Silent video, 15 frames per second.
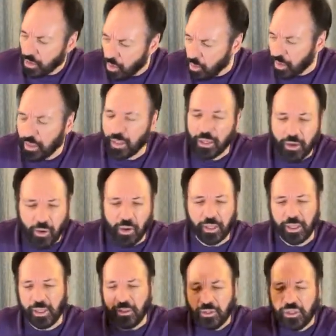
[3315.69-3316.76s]
Lord,
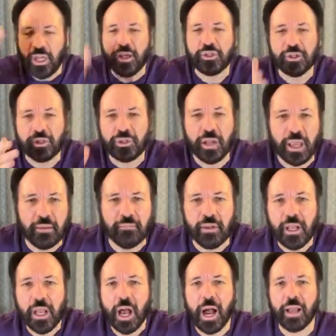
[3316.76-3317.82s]
Lord, in Jesus'
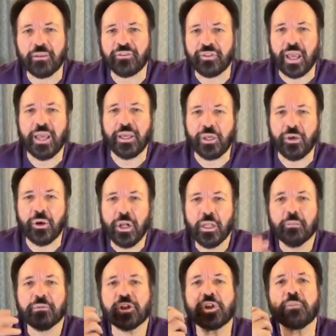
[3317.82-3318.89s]
name, I thank you.
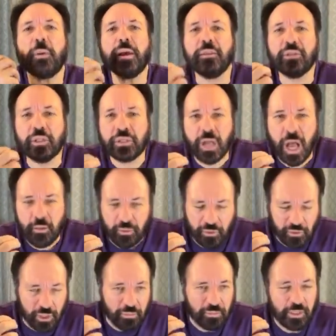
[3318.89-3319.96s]
Spend the time
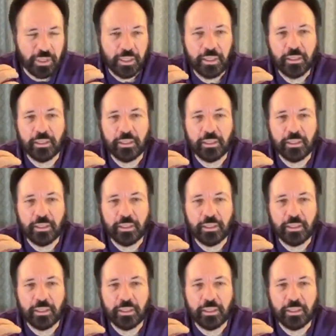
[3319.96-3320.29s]
with him.